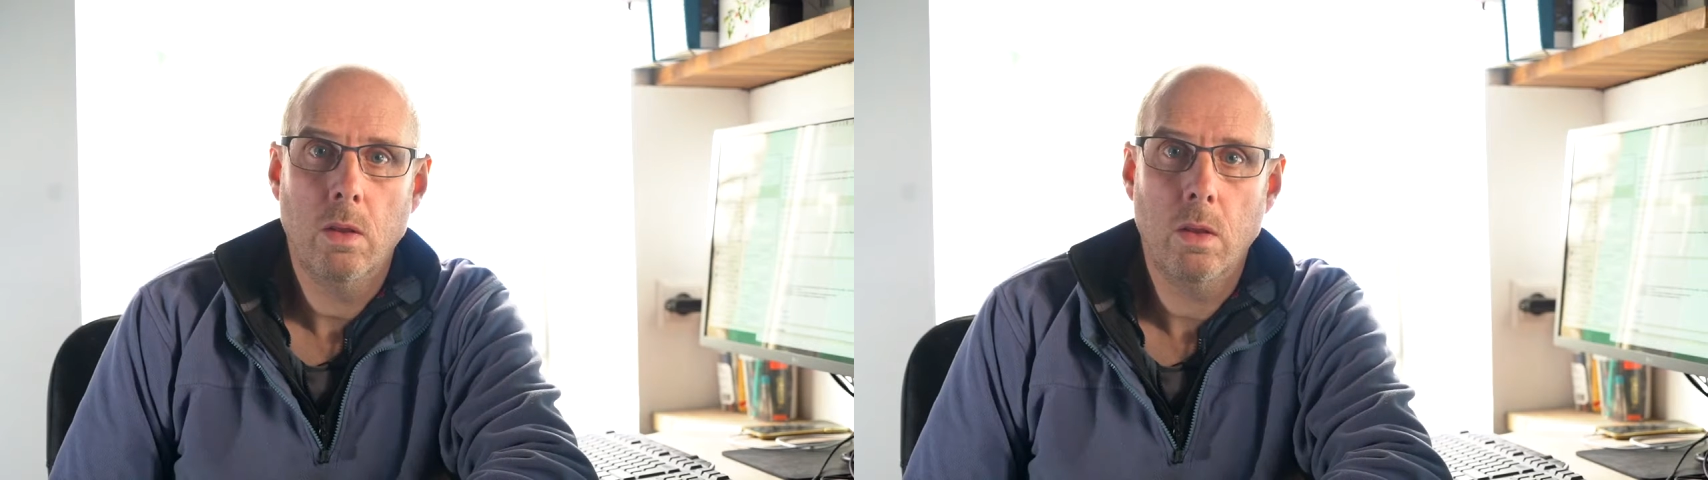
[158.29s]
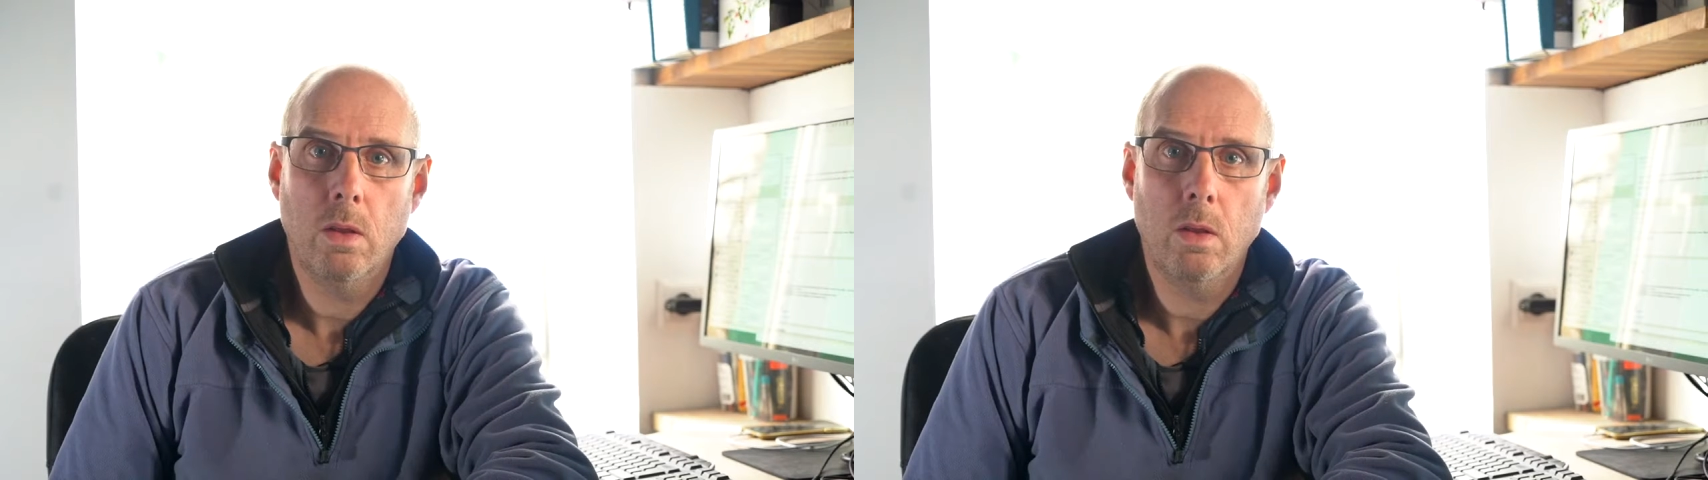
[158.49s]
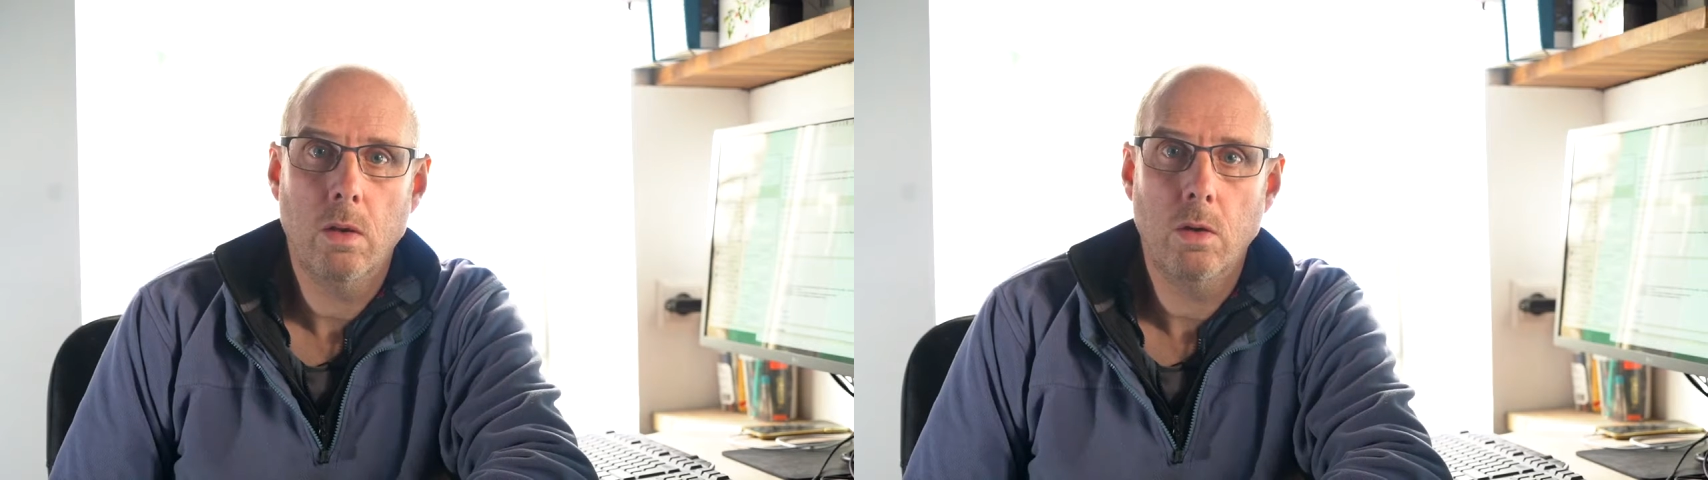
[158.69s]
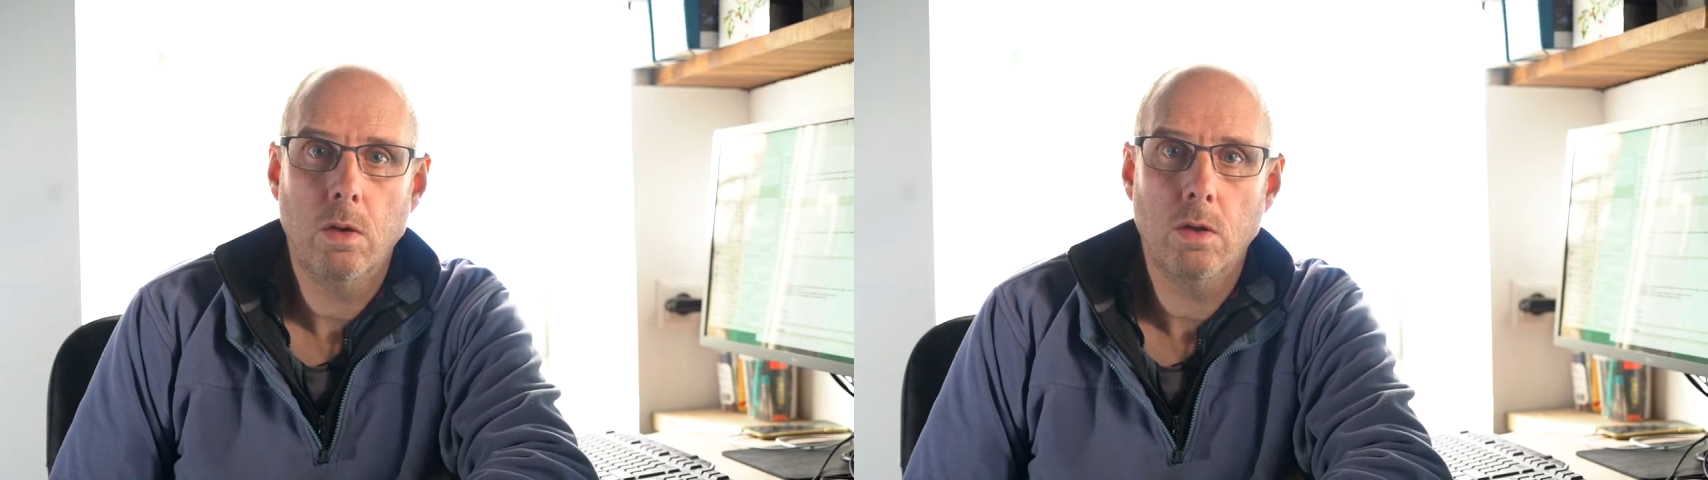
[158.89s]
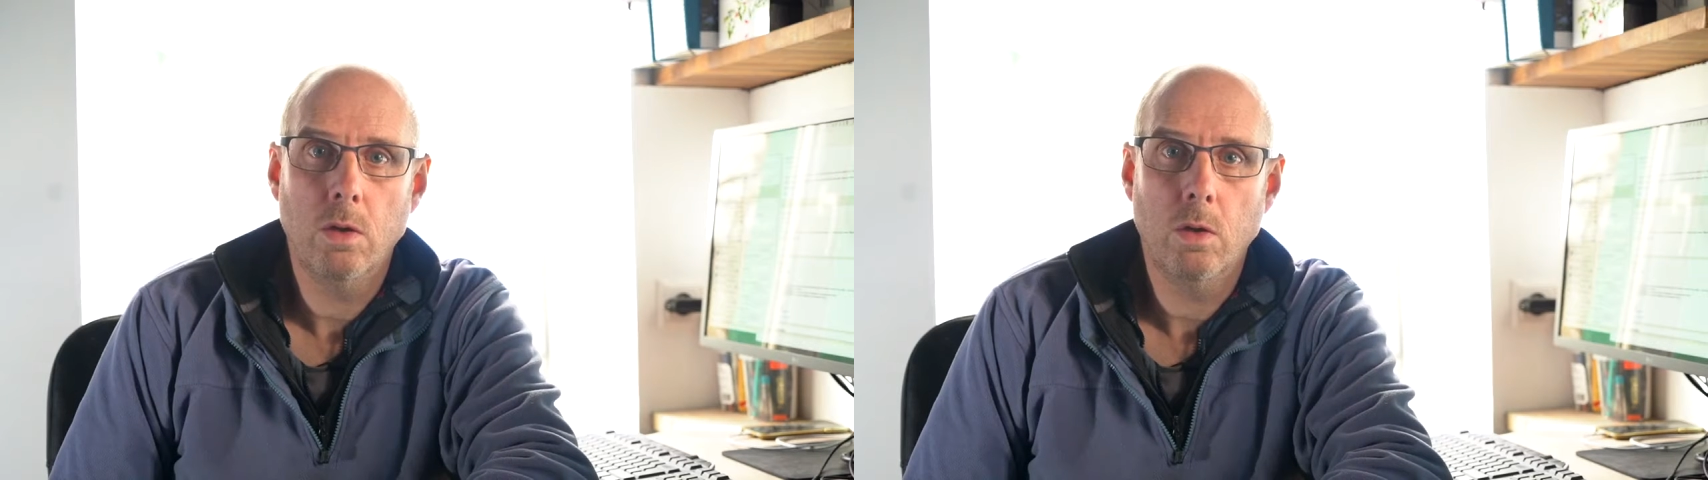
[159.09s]
then the
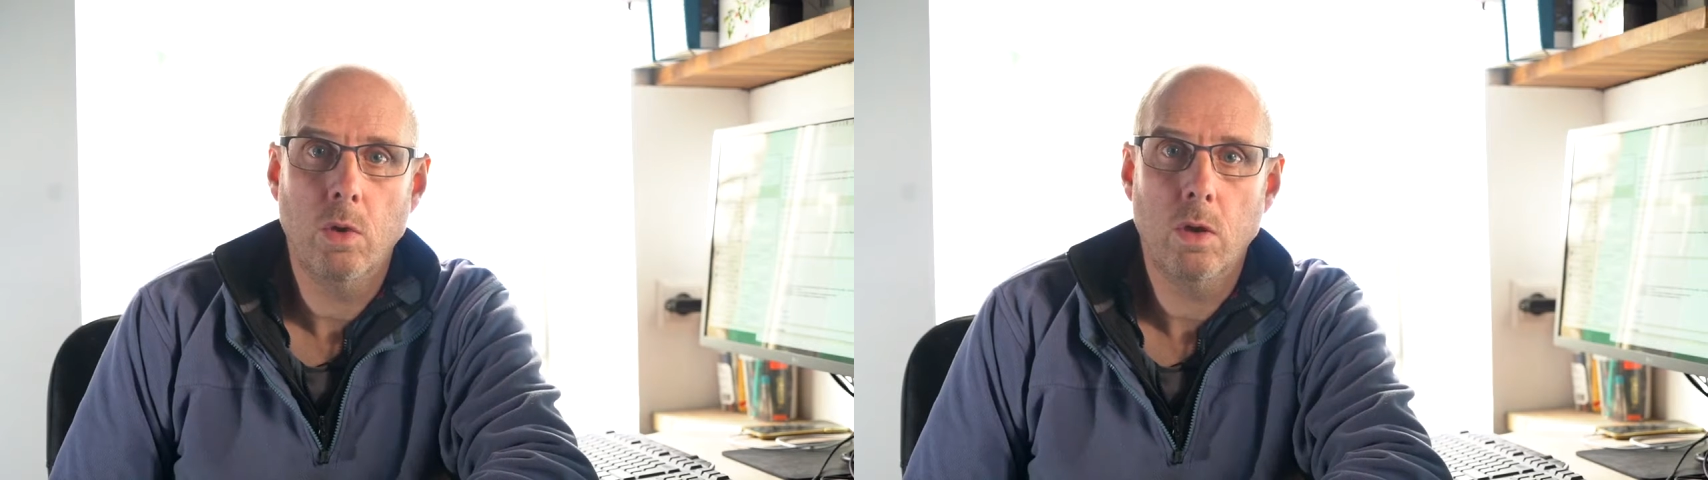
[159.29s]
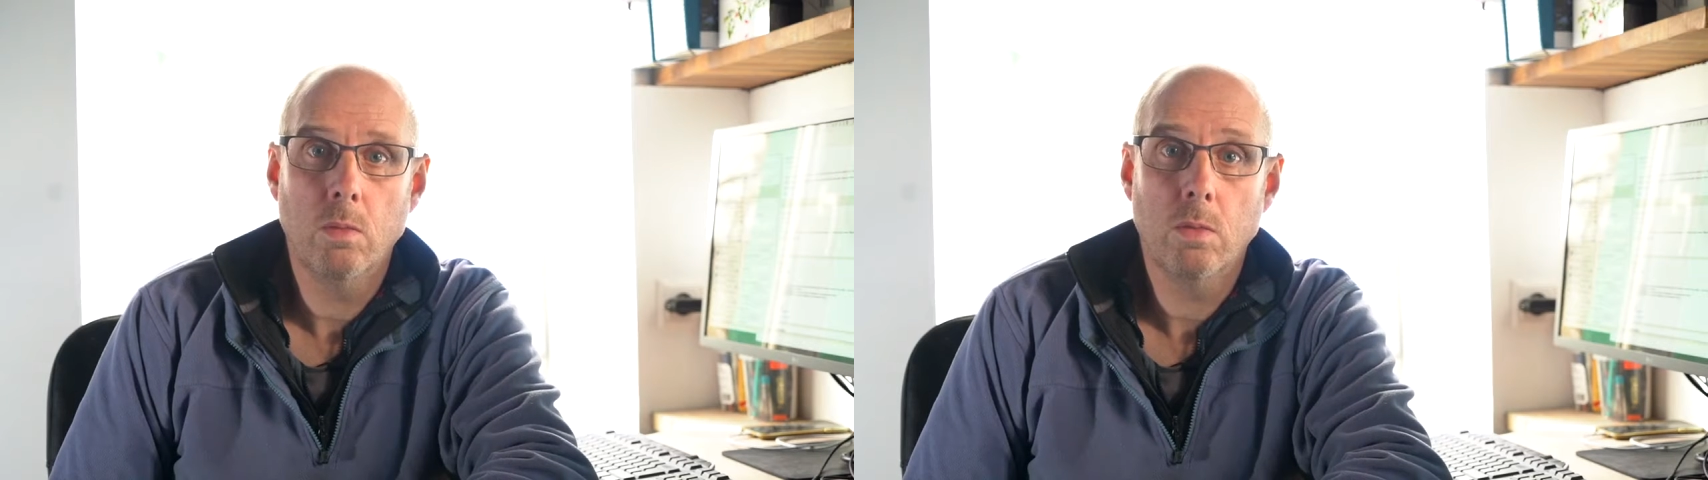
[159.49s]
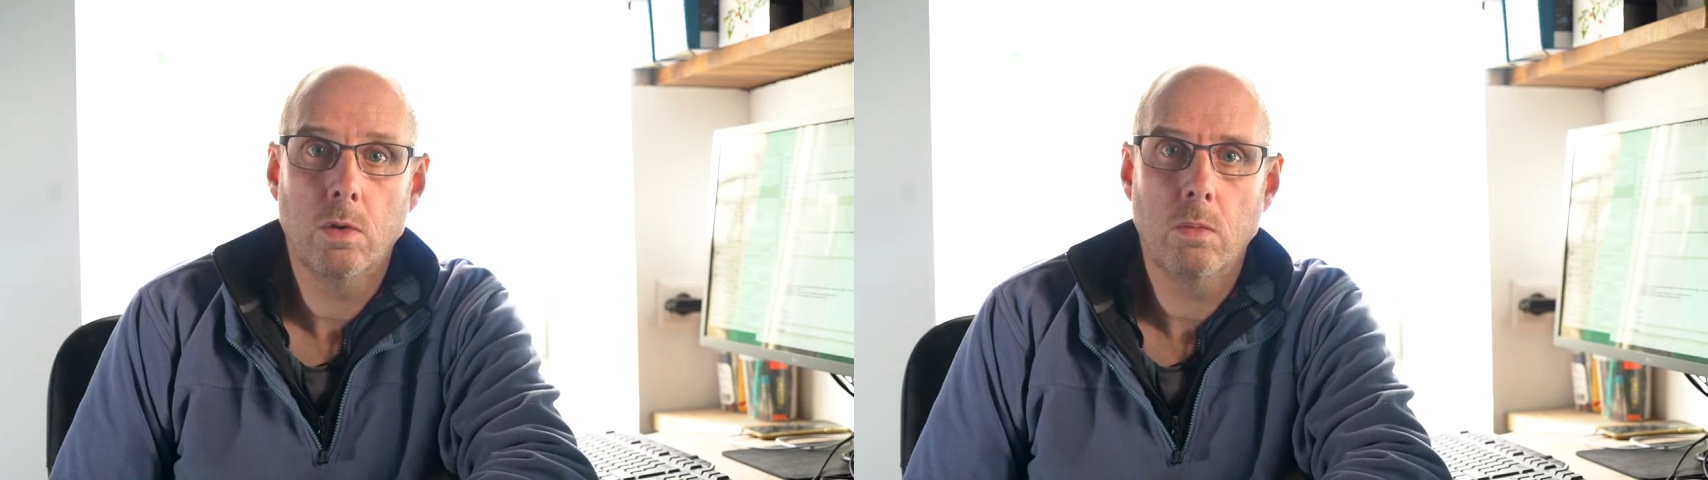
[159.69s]
easier it becomes